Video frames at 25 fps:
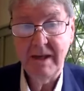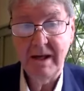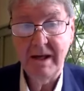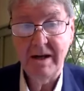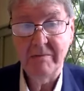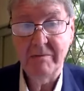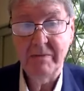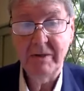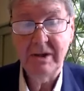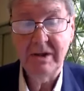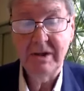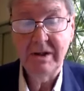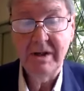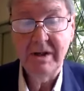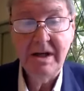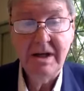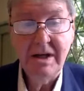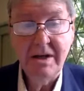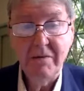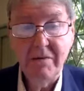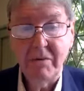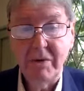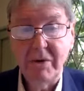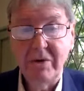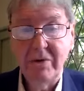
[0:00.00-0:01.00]
And we
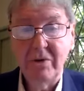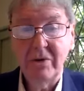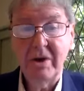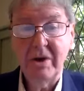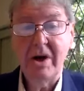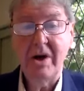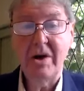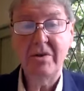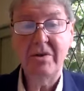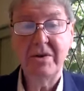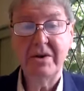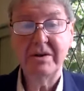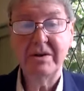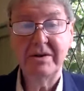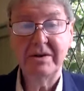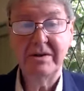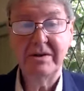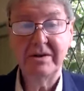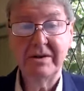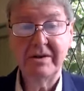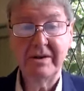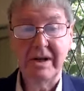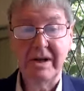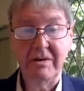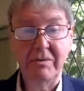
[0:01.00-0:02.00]
thought, oh, there's,
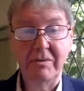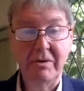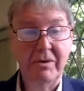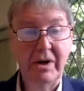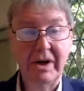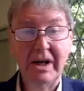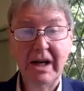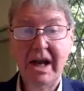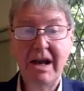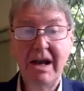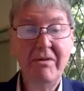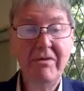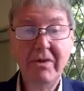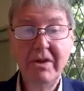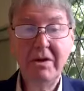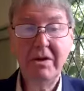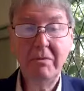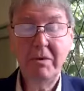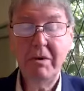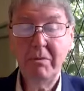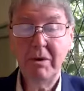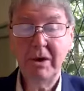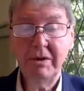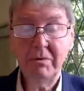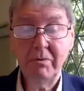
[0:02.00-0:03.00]
you know, we've got everything we
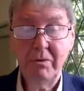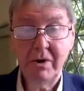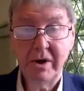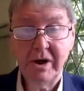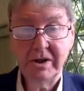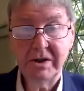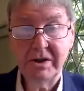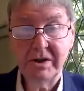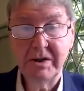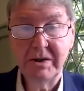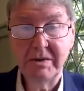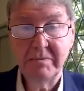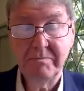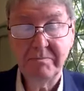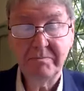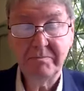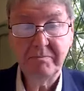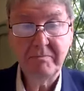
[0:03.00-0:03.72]
want to watch.